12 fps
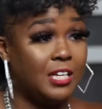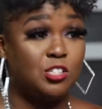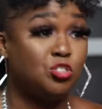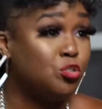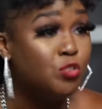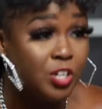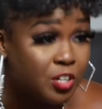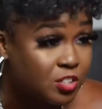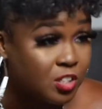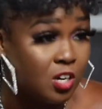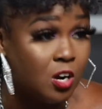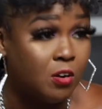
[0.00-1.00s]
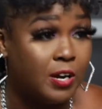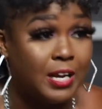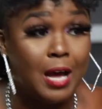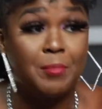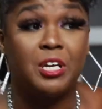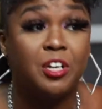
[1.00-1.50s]
this was two years ago.
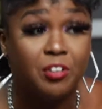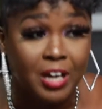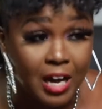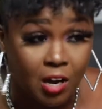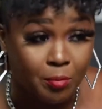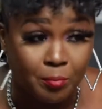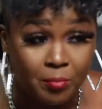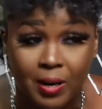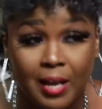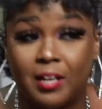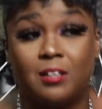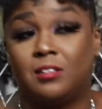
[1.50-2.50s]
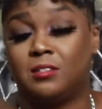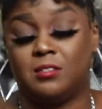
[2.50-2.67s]
And I'm here now, I'm like.